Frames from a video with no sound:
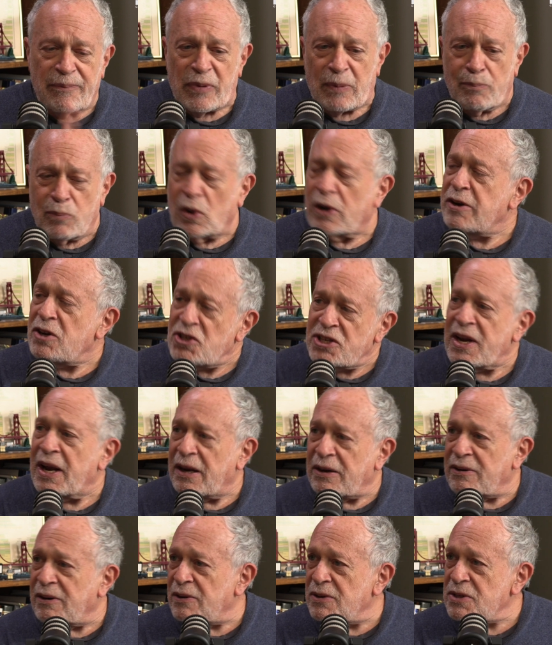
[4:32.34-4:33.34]
Bernie
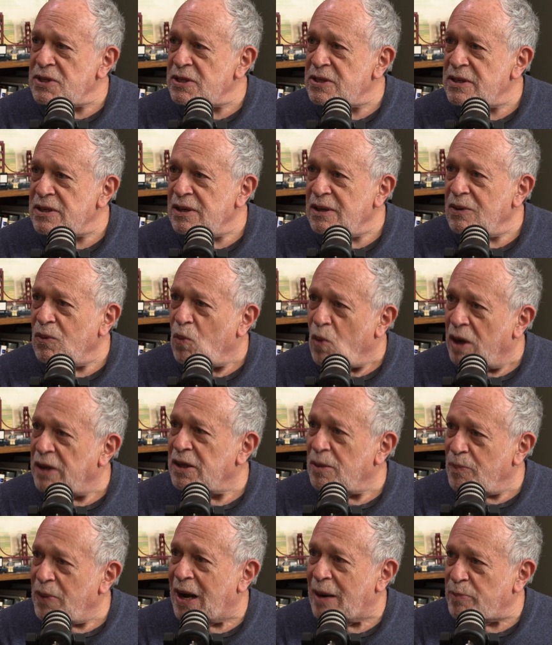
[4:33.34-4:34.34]
Sanders
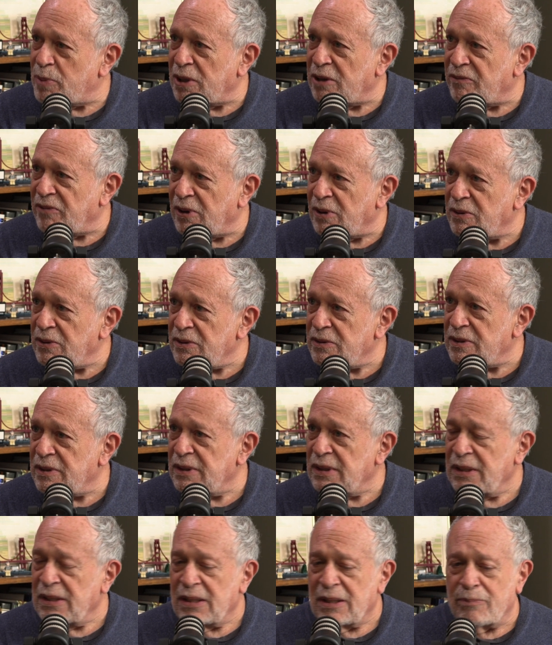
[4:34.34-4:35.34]
won the popular vote.
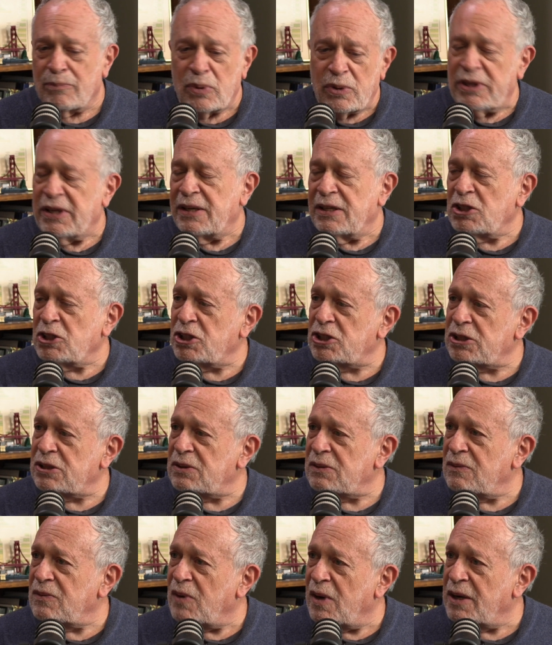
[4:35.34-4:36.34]

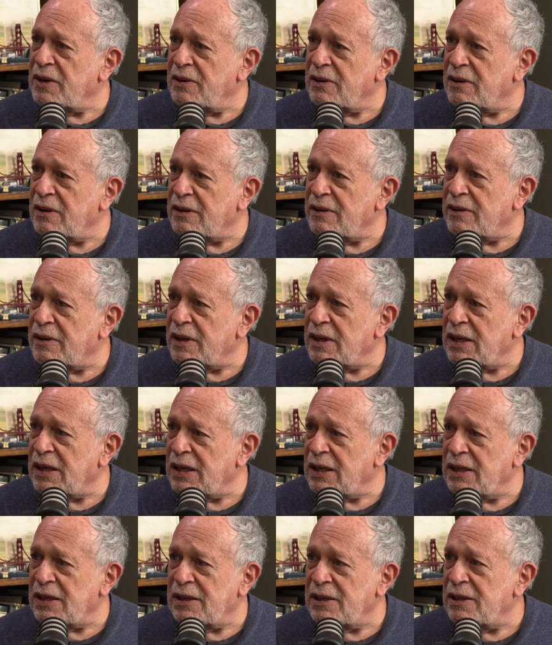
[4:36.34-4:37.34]
Buttigieg won
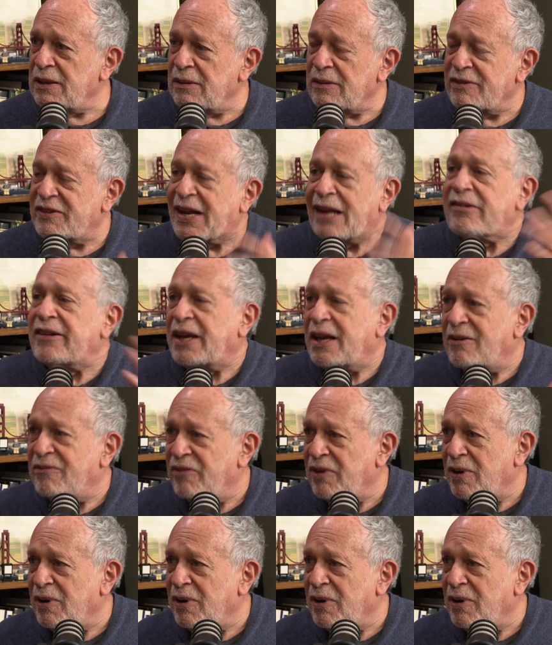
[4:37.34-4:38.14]
the delegate